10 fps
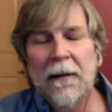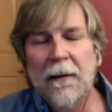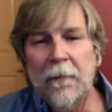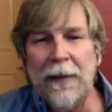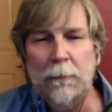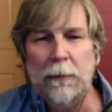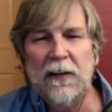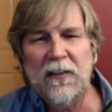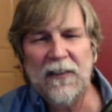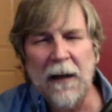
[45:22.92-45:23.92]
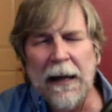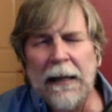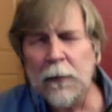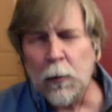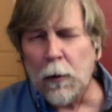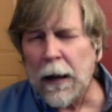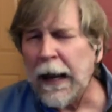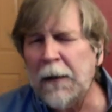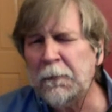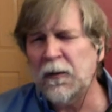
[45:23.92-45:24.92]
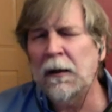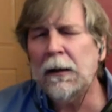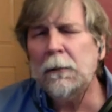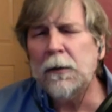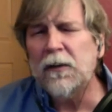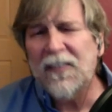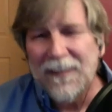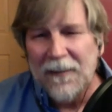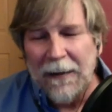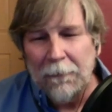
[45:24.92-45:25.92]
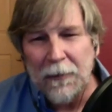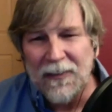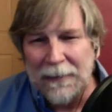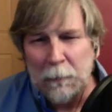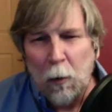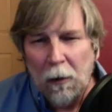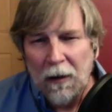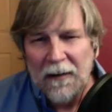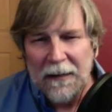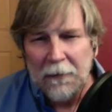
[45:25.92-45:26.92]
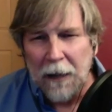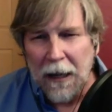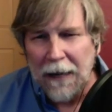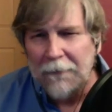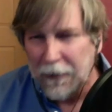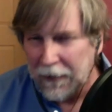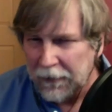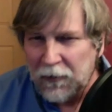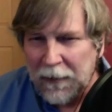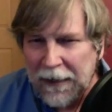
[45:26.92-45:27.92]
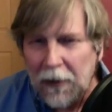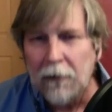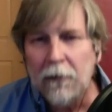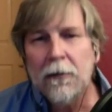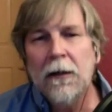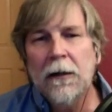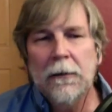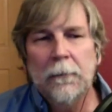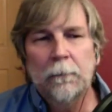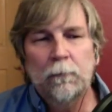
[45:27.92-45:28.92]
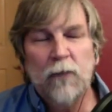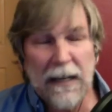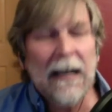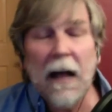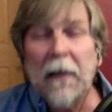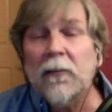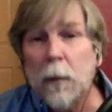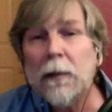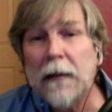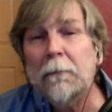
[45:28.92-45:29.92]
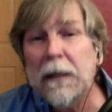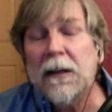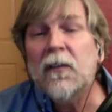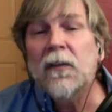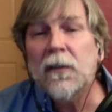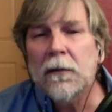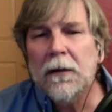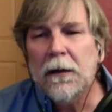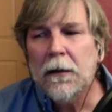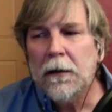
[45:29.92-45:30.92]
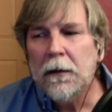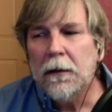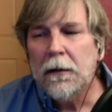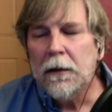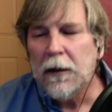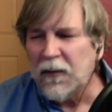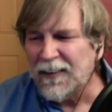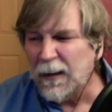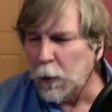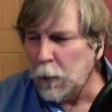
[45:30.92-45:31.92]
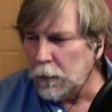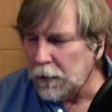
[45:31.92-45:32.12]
that means that I could work half time and still have the same quality of life that I do now. So yeah, that's what that means. And so